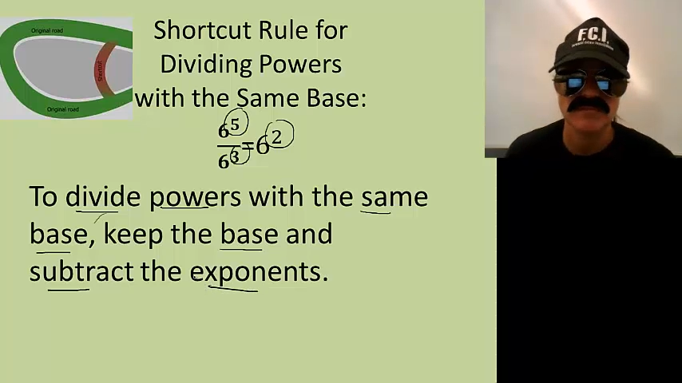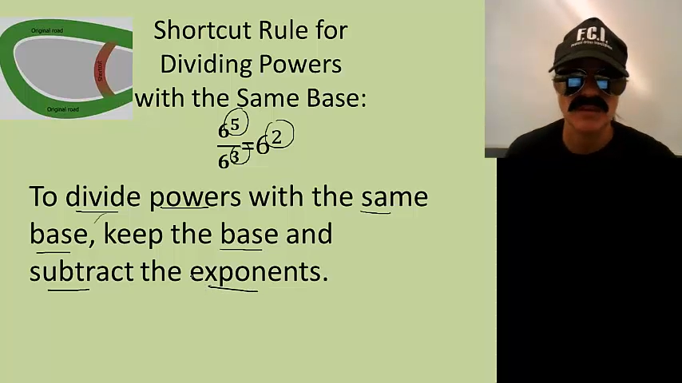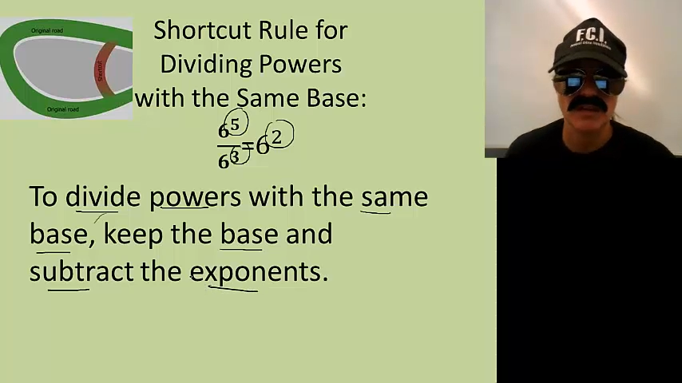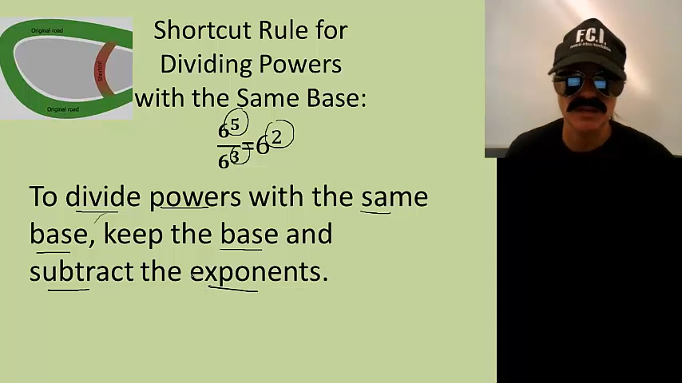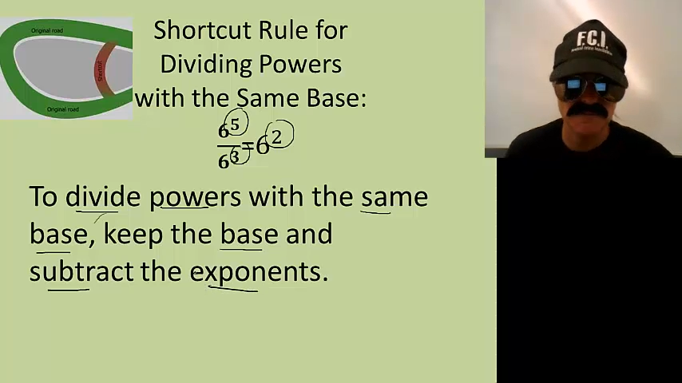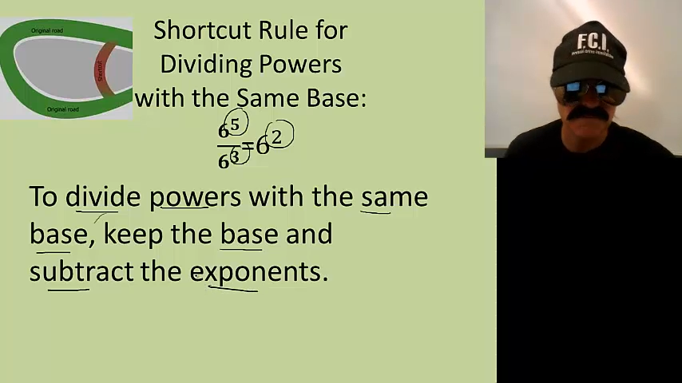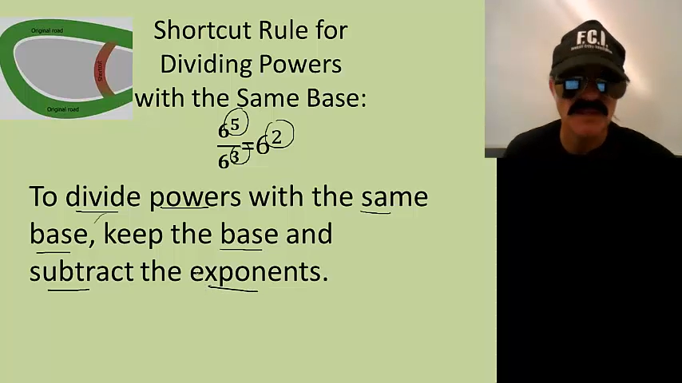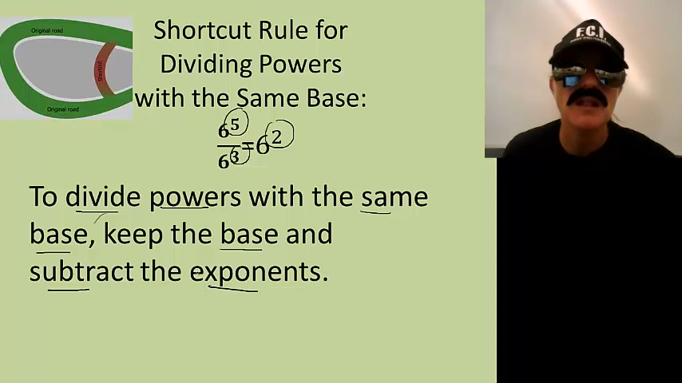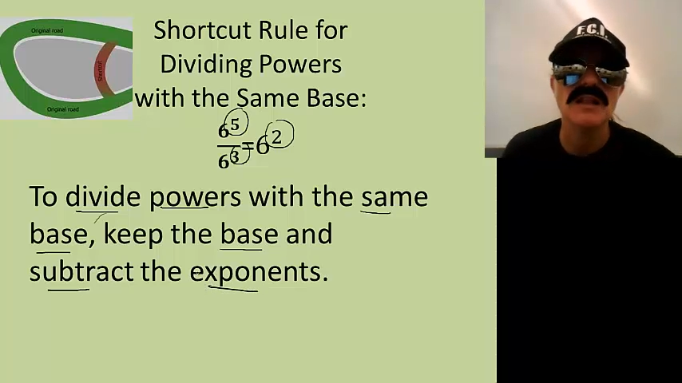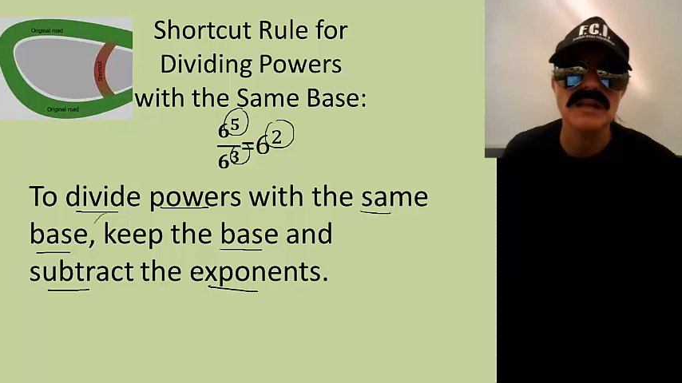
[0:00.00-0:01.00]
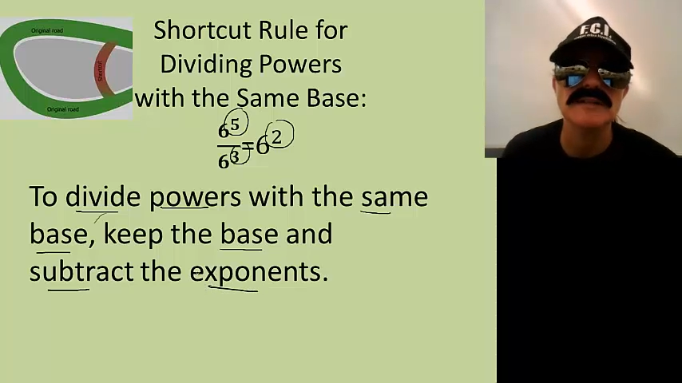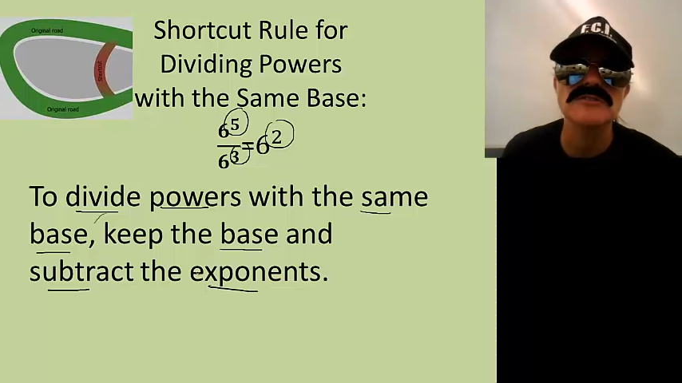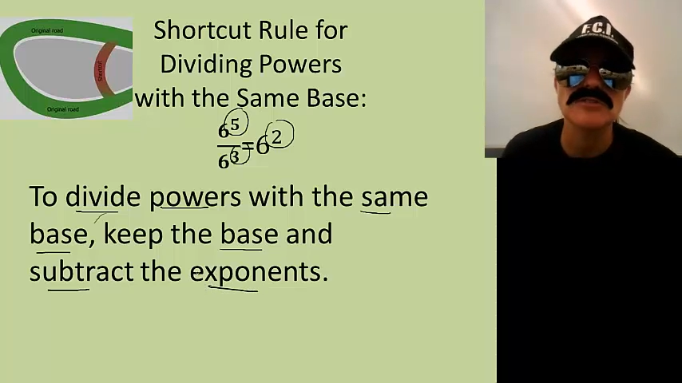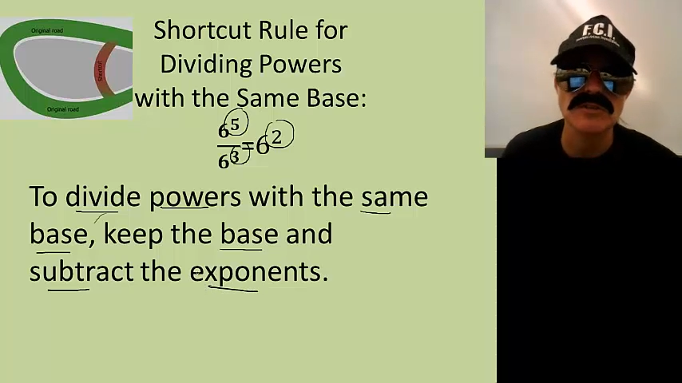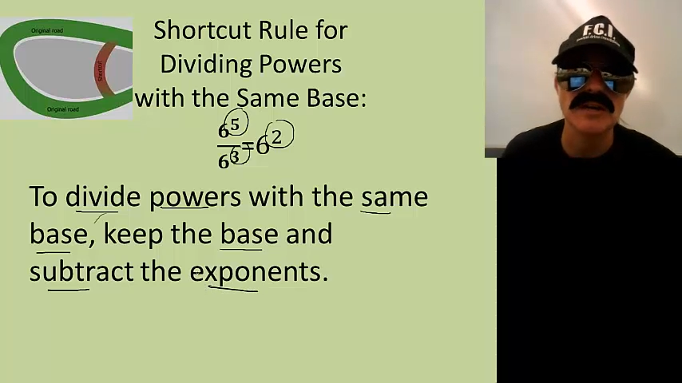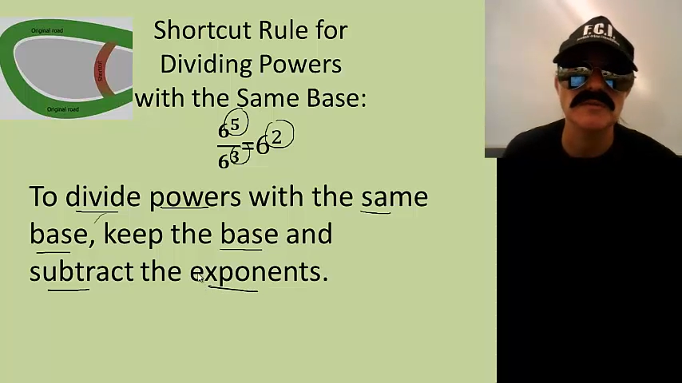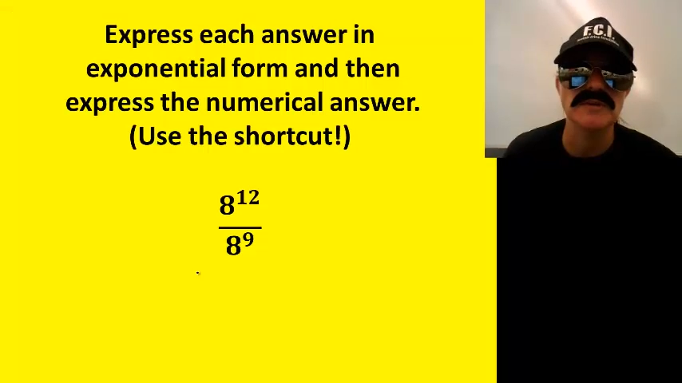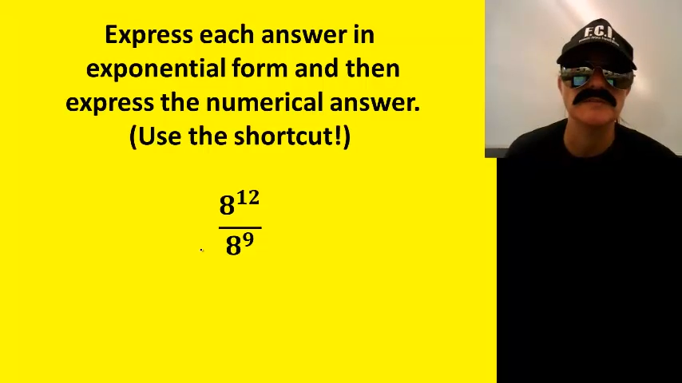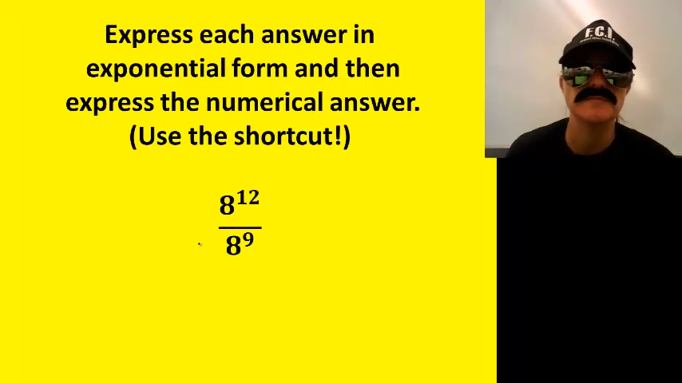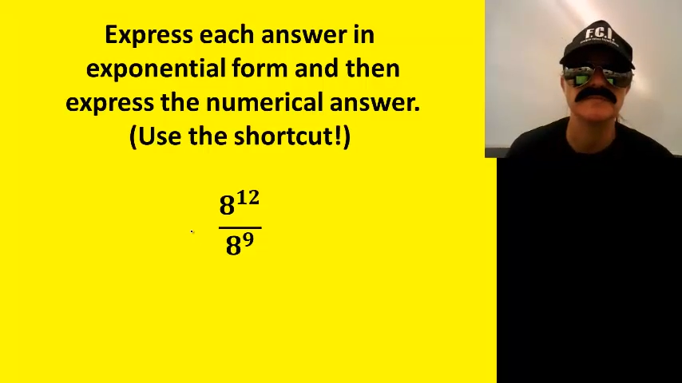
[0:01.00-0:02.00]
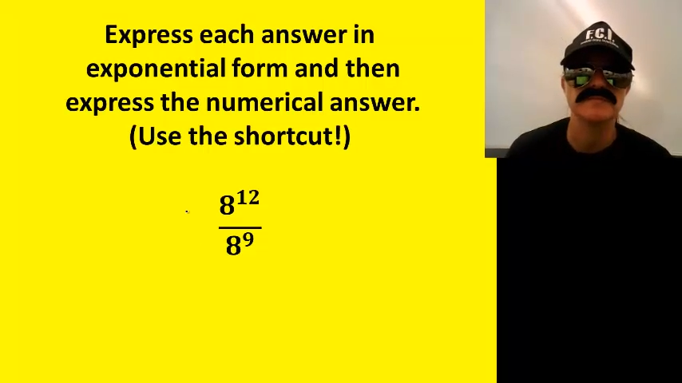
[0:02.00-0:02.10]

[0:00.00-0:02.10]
Okay? Let's try one.